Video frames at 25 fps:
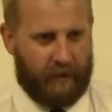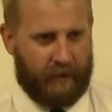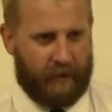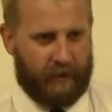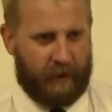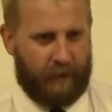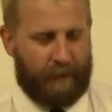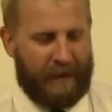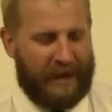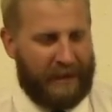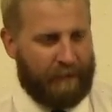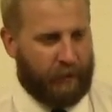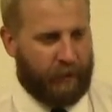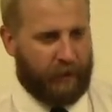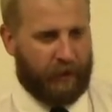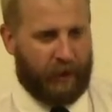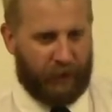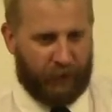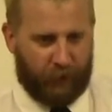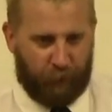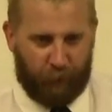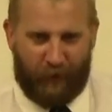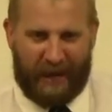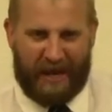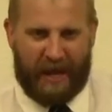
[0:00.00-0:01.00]
The people, the
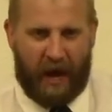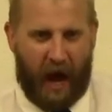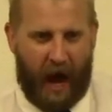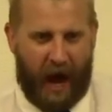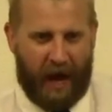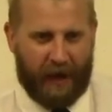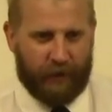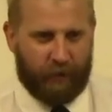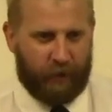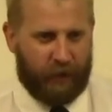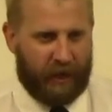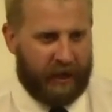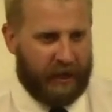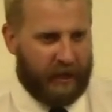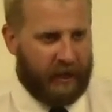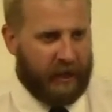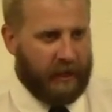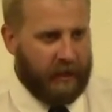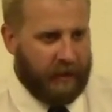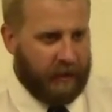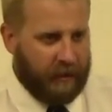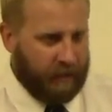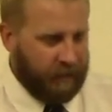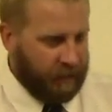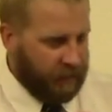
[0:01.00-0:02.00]

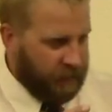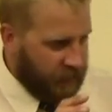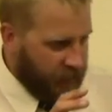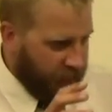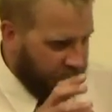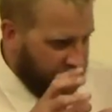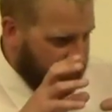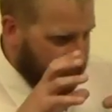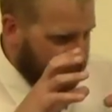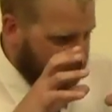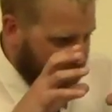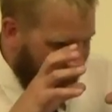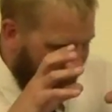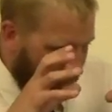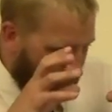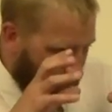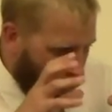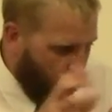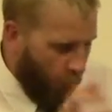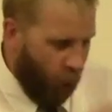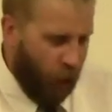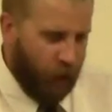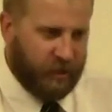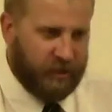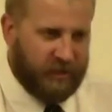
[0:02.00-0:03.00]
300 the, that
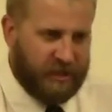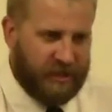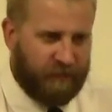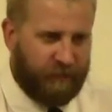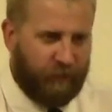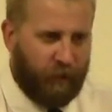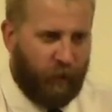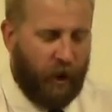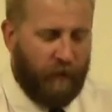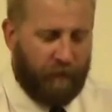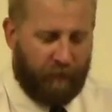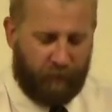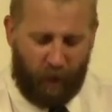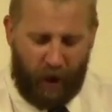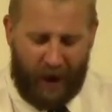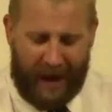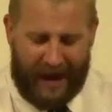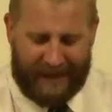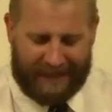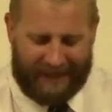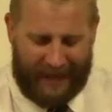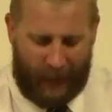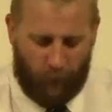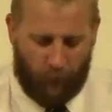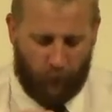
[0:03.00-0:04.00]
weren't
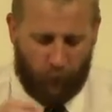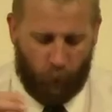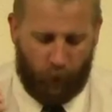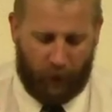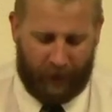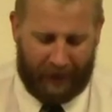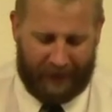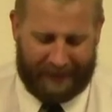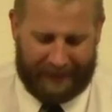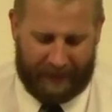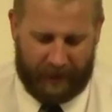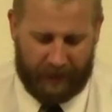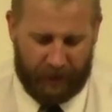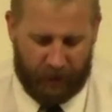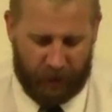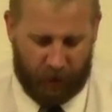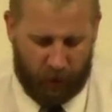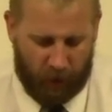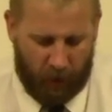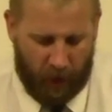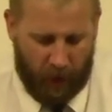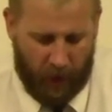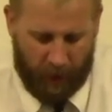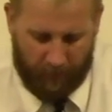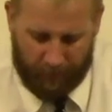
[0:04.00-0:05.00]
afraid, that were willing to
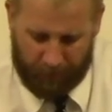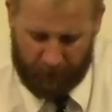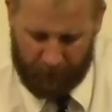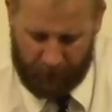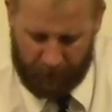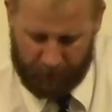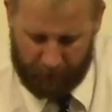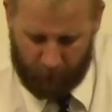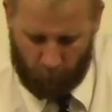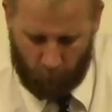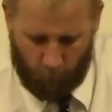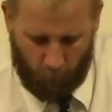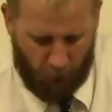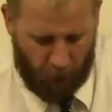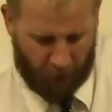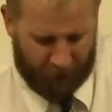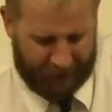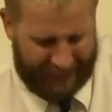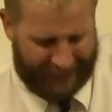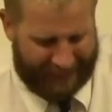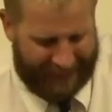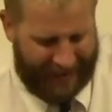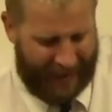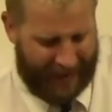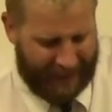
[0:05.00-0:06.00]
do the, the work
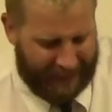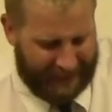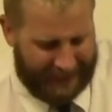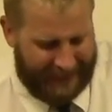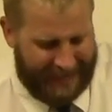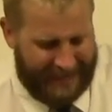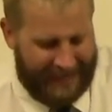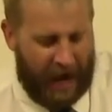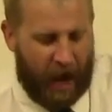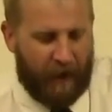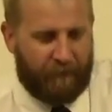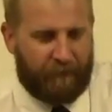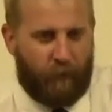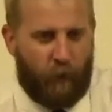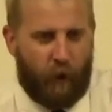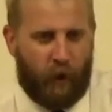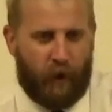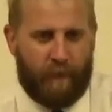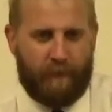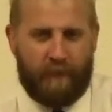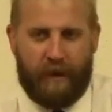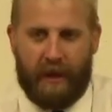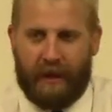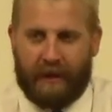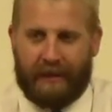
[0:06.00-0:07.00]
that God has laid out for
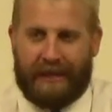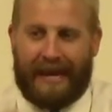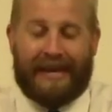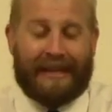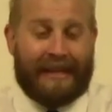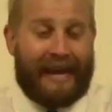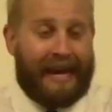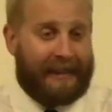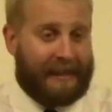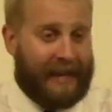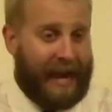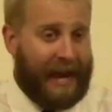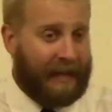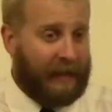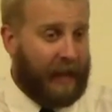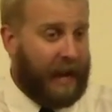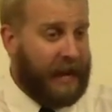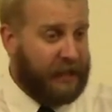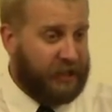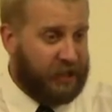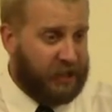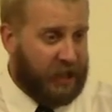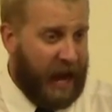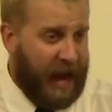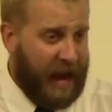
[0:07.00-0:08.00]
them, they let that
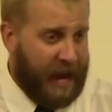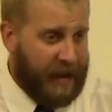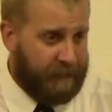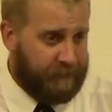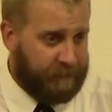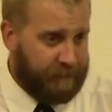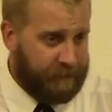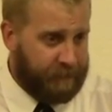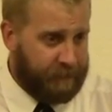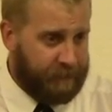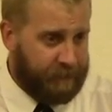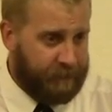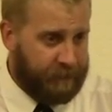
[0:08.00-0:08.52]
light shine.